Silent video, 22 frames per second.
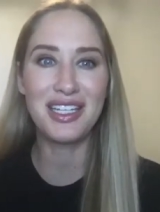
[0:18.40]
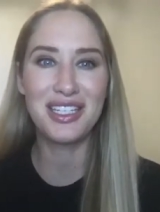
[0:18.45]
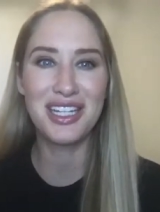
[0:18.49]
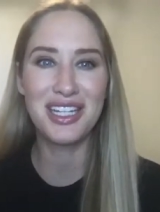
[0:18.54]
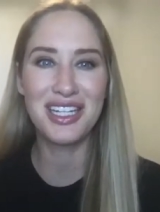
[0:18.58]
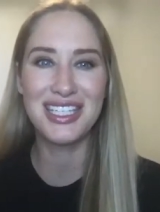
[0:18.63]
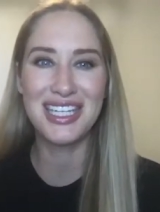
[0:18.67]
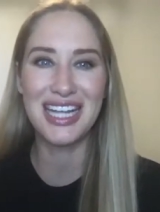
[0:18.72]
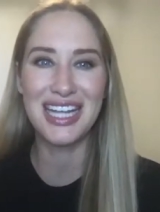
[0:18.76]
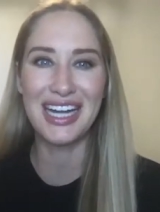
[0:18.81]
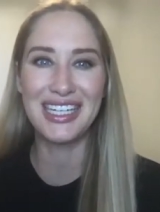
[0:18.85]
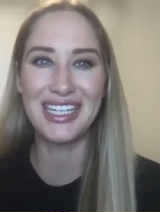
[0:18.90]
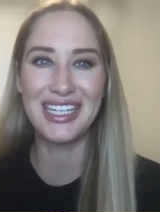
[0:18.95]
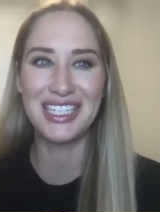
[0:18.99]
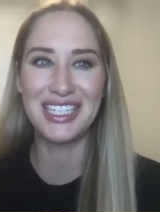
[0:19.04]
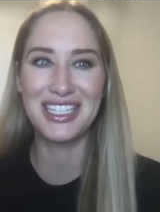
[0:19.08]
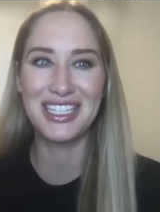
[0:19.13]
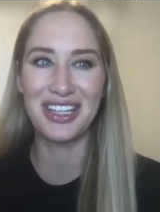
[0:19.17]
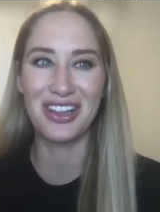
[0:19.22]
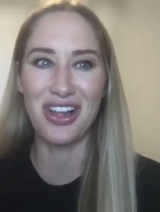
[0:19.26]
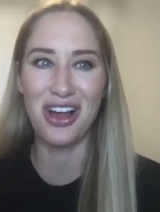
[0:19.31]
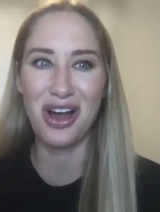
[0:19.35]
signed
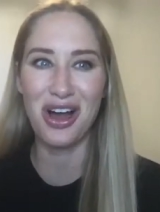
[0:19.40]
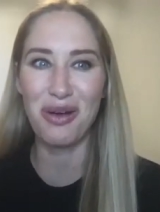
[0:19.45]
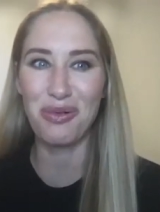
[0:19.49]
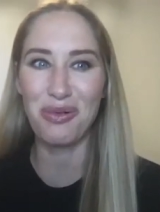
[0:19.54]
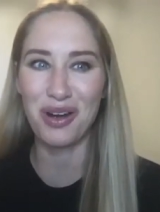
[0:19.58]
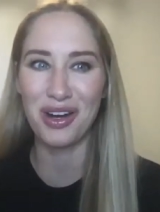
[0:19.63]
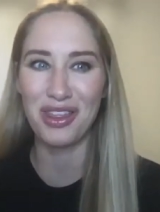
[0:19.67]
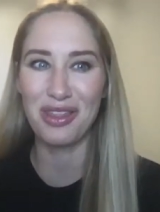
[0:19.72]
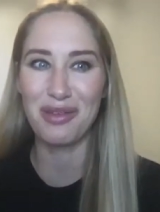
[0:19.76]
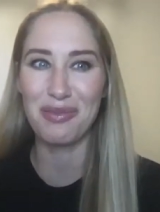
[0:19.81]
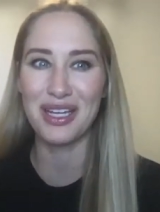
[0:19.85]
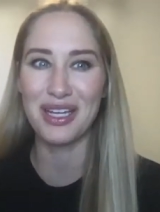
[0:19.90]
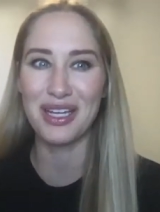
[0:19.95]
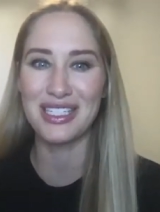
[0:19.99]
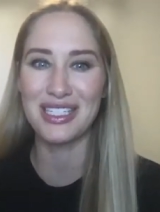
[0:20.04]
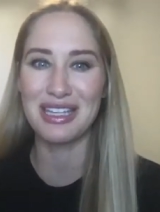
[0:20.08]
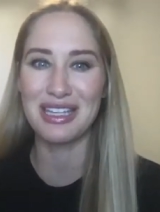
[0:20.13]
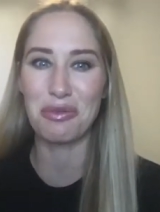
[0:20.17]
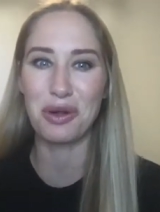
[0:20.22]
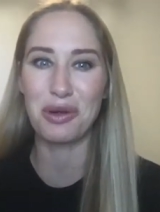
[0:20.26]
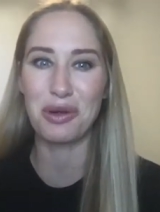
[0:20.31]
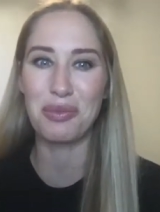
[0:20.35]
into law one of the bills
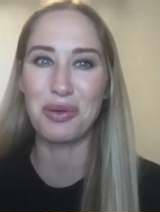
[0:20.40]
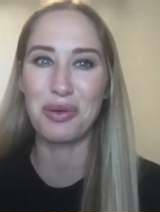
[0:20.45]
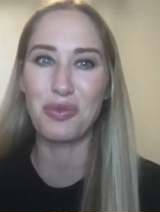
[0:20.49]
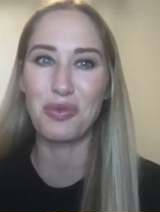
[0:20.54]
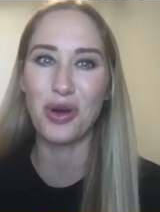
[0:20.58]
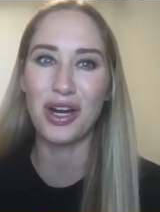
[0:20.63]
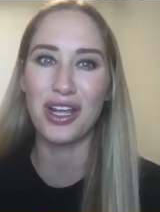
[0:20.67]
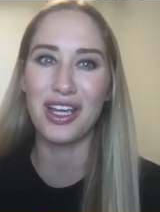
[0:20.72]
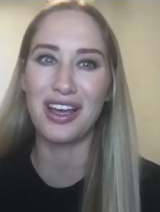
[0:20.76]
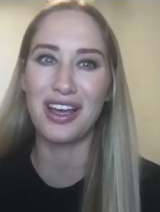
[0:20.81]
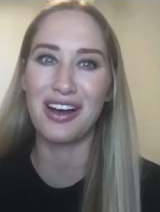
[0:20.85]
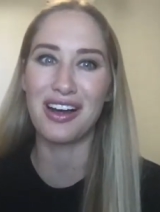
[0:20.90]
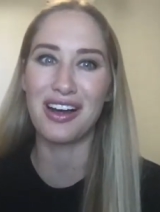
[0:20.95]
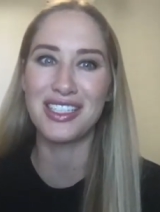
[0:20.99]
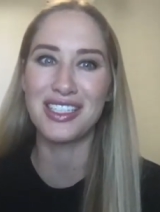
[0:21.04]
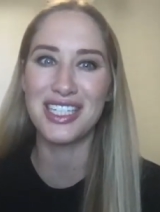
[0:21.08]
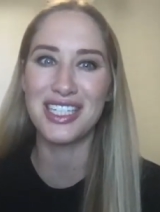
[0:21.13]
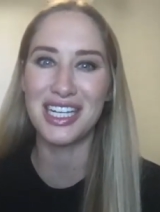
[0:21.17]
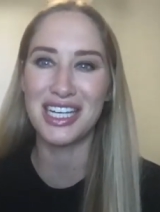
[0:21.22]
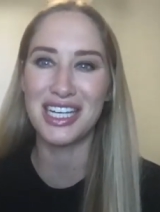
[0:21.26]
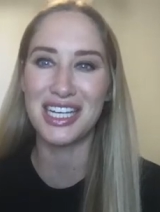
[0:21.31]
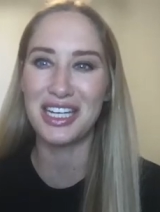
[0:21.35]
that we've been working on
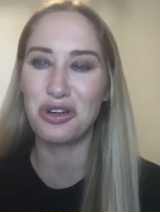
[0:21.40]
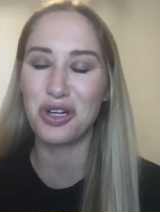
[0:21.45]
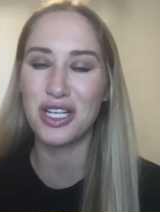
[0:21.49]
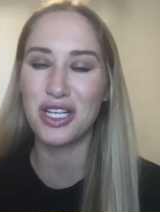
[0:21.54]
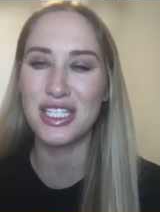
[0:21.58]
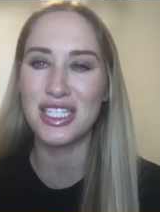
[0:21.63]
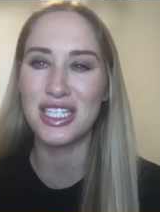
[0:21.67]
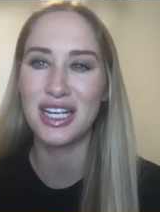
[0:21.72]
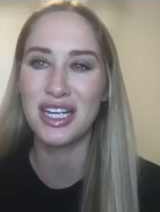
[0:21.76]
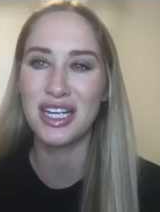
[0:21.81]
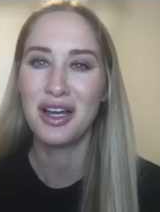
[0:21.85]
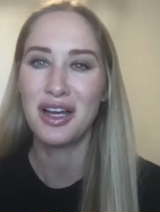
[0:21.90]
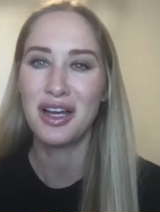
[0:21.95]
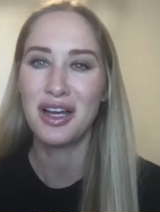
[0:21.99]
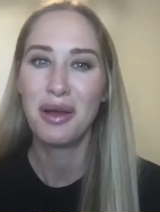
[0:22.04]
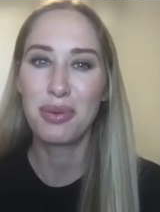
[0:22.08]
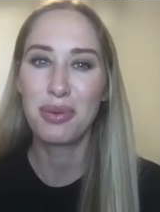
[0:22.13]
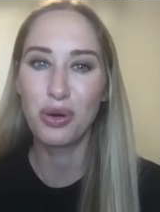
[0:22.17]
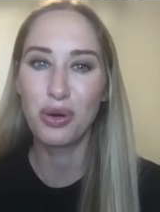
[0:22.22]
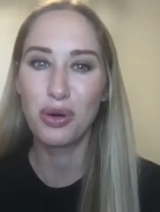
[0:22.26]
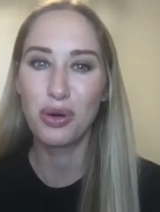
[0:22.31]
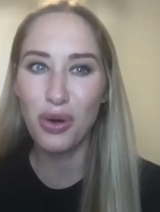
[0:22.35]
to increase
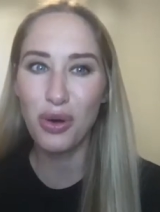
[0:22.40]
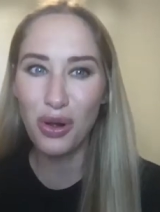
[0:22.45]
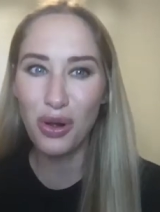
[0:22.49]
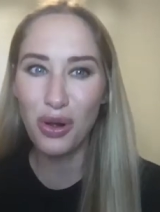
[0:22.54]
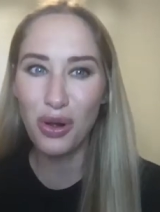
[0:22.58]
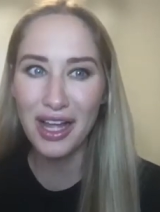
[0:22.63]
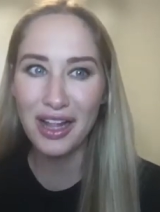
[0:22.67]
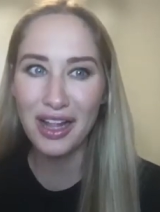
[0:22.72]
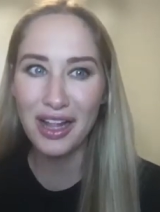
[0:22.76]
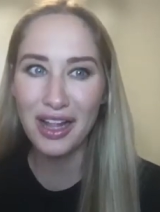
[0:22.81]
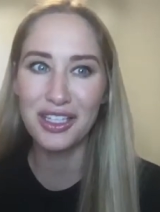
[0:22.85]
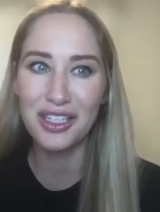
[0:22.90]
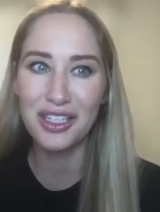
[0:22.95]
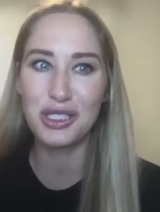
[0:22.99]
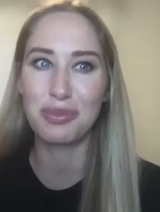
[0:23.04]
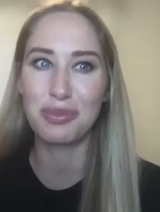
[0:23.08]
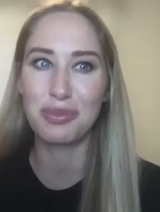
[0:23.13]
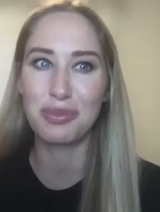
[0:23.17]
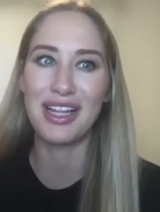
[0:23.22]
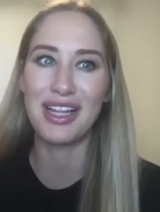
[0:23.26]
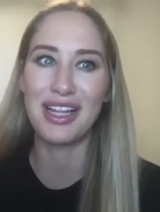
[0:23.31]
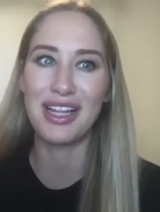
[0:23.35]
parole
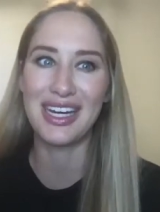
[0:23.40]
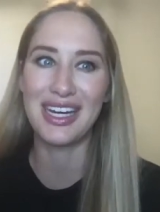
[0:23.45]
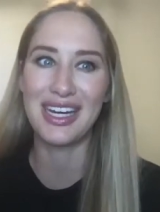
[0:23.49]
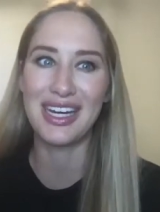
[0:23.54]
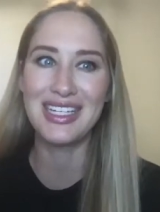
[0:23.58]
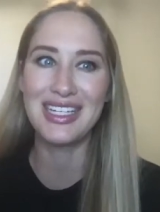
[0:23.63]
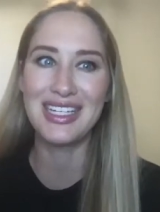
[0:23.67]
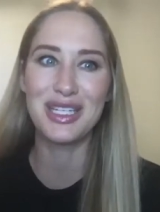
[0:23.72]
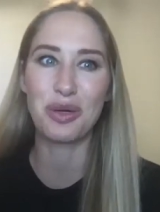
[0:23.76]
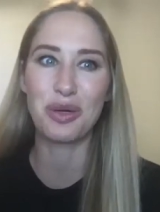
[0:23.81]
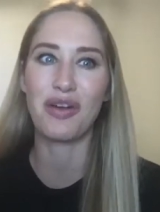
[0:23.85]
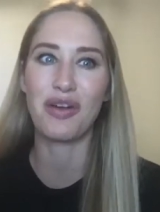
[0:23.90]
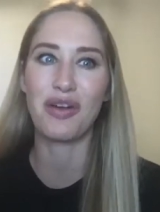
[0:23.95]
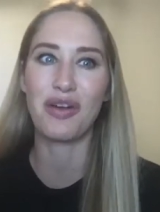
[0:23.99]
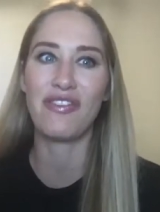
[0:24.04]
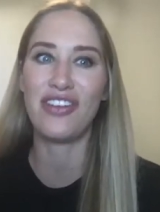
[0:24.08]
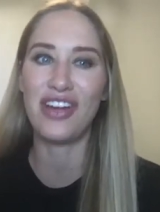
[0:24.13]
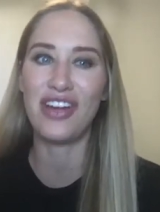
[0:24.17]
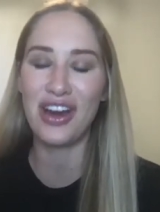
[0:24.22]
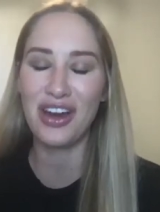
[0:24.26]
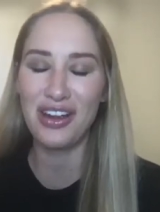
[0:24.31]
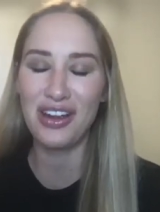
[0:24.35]
eligibility. So we're
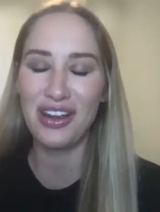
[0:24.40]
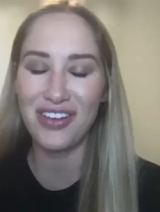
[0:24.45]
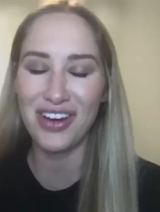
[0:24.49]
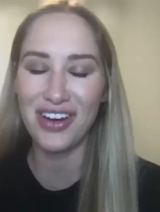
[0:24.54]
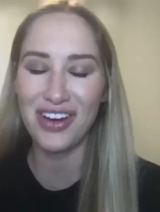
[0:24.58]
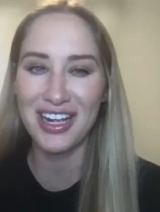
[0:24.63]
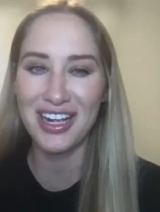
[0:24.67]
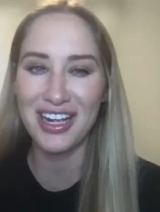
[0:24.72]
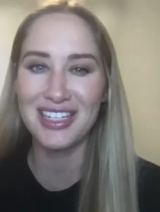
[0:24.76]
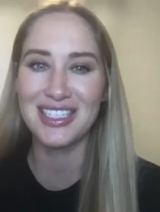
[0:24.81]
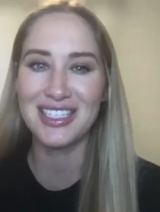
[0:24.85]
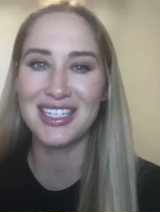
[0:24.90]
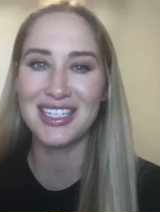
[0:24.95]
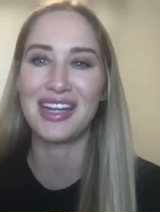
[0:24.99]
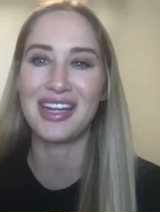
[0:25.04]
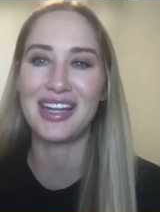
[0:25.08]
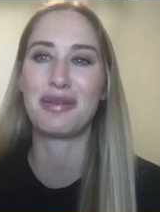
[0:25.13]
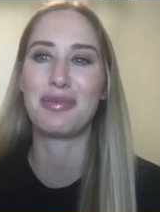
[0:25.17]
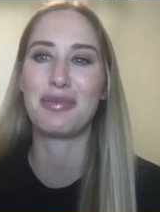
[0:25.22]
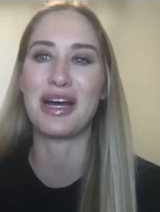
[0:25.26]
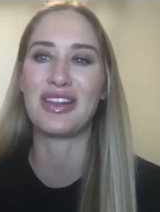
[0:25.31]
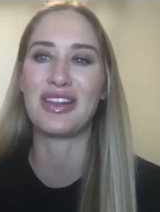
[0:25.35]
very, very
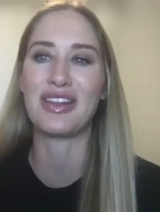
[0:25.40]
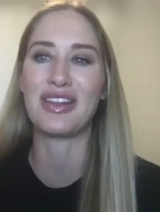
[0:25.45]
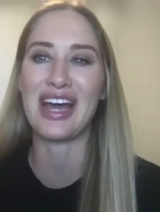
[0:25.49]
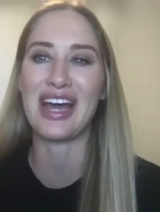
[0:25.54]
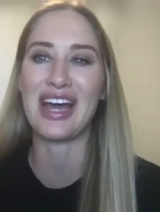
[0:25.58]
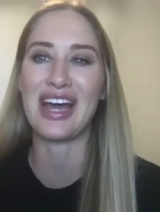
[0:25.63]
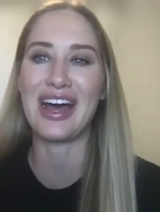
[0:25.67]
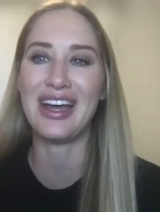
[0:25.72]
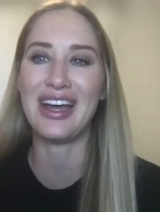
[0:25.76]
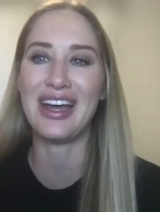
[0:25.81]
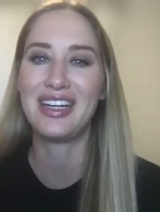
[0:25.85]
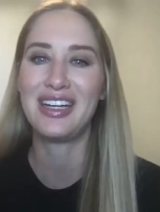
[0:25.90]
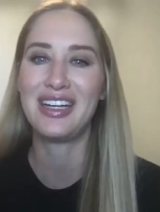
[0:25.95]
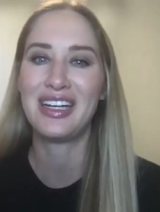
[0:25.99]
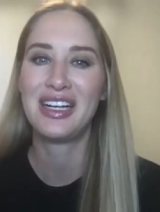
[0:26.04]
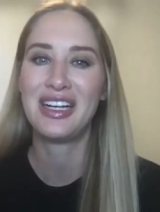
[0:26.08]
excited about that.